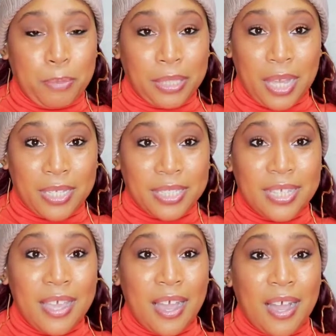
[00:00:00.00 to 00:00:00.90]
Plus.
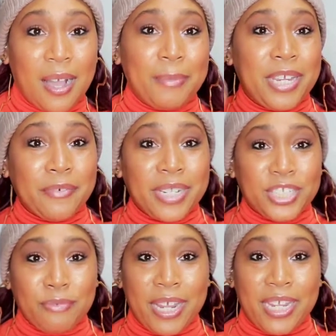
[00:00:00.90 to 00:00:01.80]
Here it
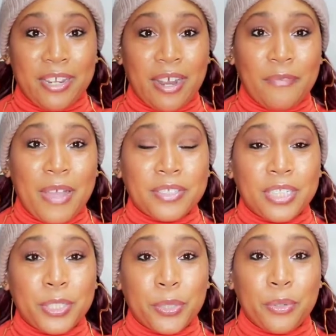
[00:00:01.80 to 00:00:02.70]
is right here. I
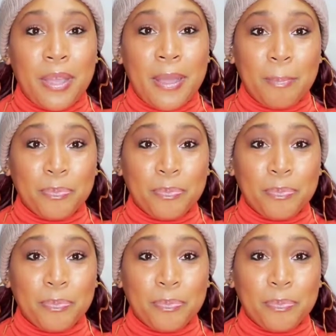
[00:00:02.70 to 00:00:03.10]
found a little